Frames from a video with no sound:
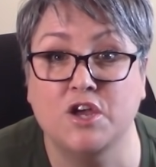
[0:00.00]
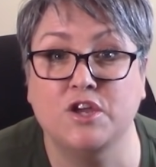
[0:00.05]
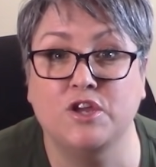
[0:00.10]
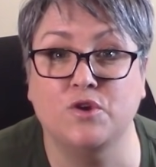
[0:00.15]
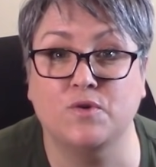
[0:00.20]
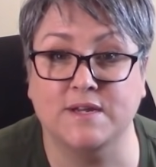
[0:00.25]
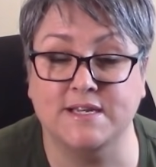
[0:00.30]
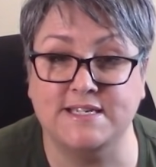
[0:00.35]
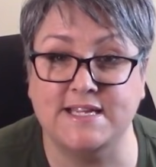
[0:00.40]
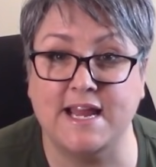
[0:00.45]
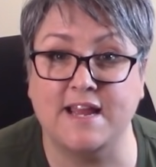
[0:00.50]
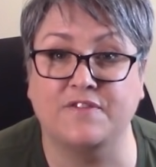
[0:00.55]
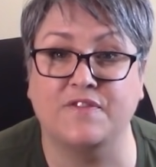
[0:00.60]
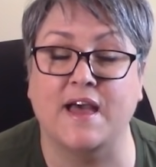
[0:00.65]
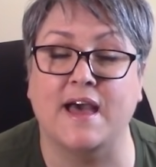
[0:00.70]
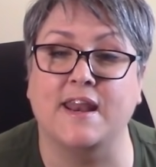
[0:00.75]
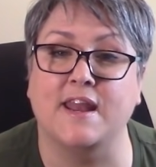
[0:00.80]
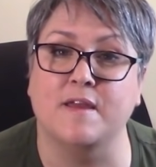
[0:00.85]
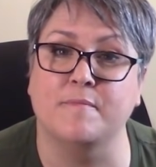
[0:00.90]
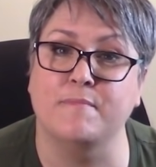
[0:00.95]
you can take
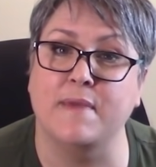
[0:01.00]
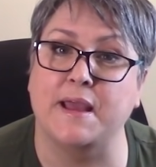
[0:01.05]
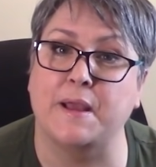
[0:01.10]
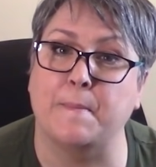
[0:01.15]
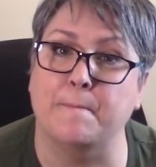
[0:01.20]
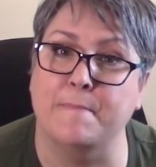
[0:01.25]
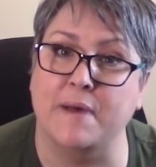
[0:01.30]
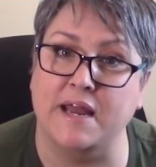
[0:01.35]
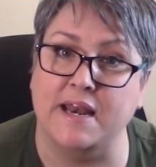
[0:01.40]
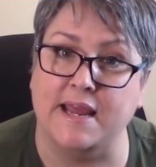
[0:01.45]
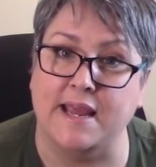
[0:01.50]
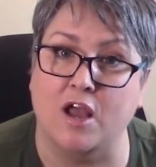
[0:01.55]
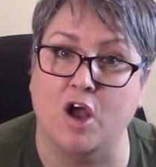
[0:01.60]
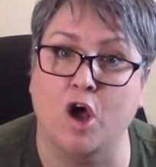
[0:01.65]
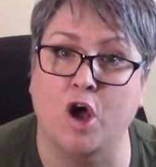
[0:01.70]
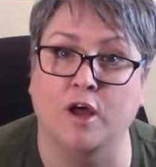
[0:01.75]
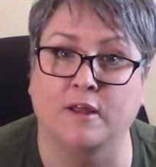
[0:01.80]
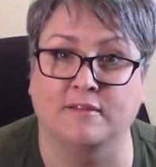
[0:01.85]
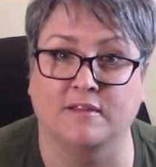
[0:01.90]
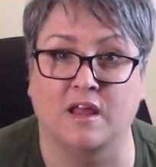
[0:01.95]
that and make money
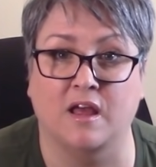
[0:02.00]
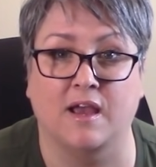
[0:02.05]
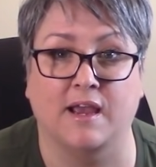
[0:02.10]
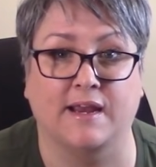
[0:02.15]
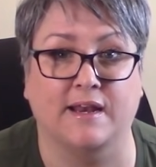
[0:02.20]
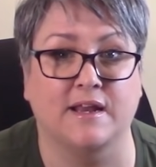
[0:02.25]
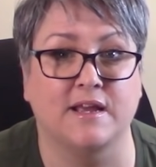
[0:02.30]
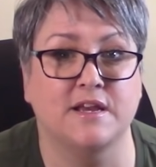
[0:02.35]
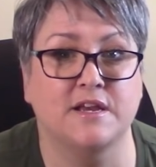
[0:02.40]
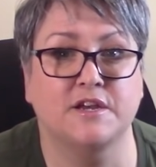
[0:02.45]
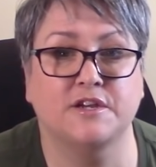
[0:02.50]
online.